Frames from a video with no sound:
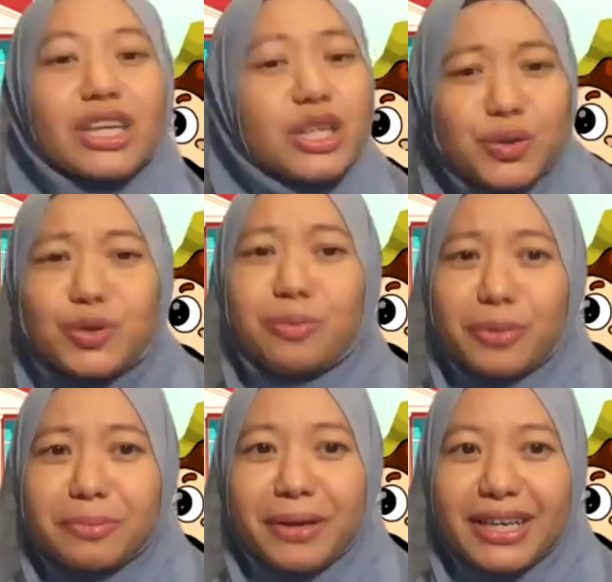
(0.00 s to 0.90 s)
due to
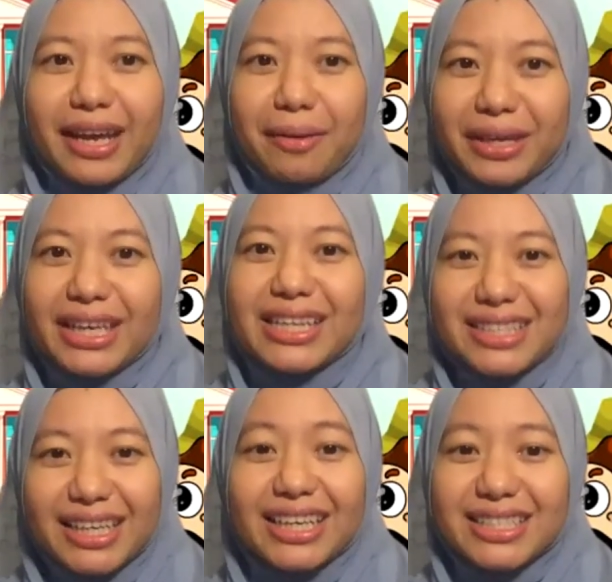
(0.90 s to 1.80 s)
the pandemic, it's
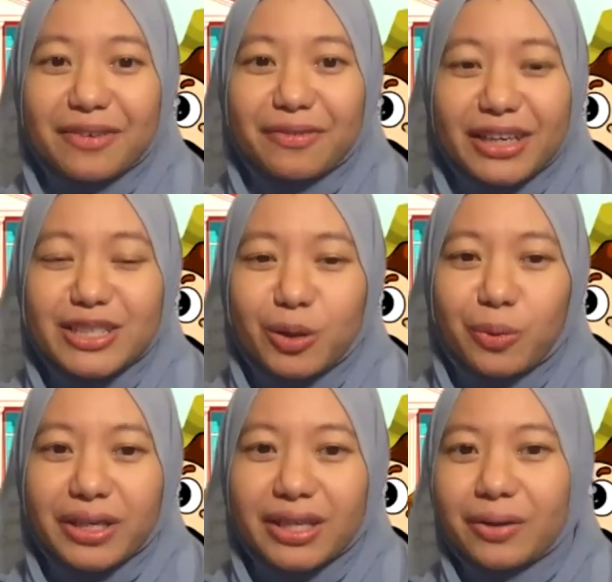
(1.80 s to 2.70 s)
it is definitely
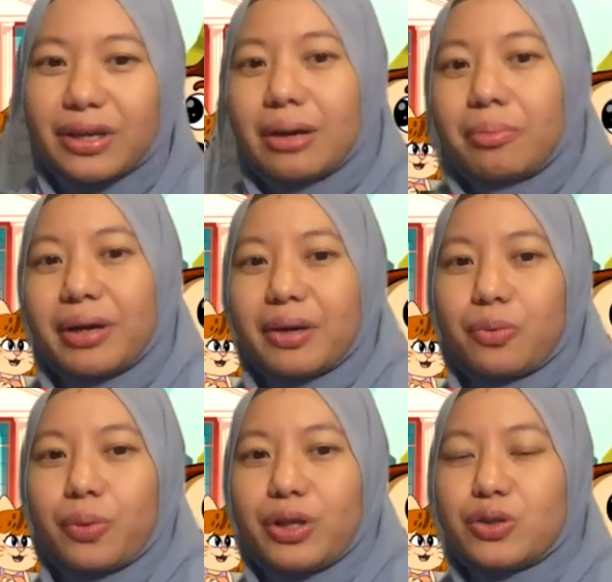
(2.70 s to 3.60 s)
slowing down. But
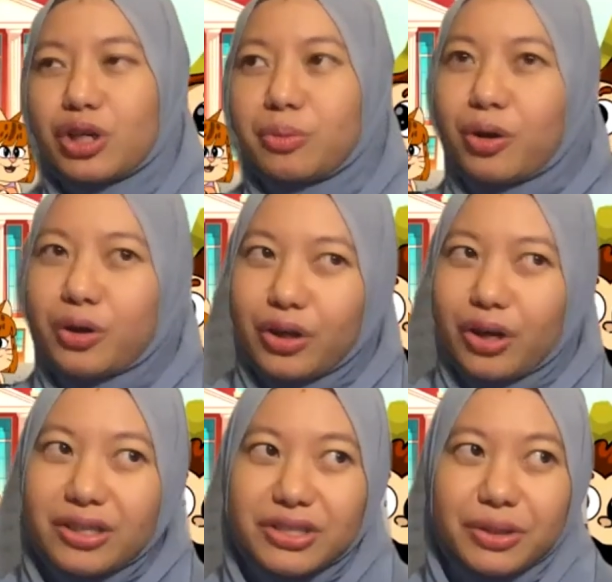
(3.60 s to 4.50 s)
when you talk about
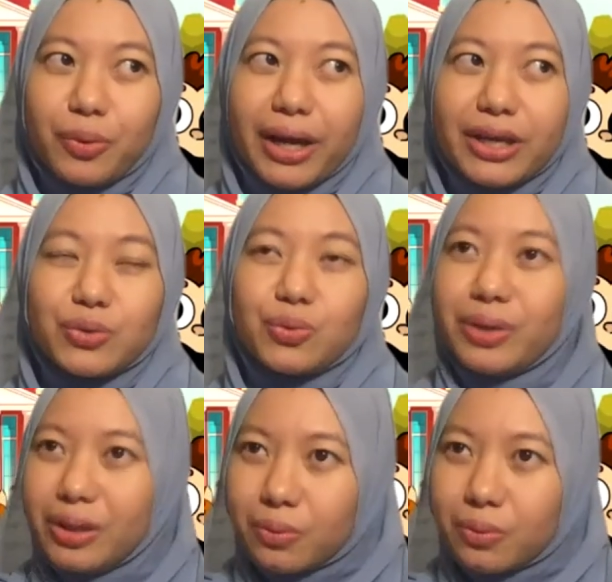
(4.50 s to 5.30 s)
audiology, where do we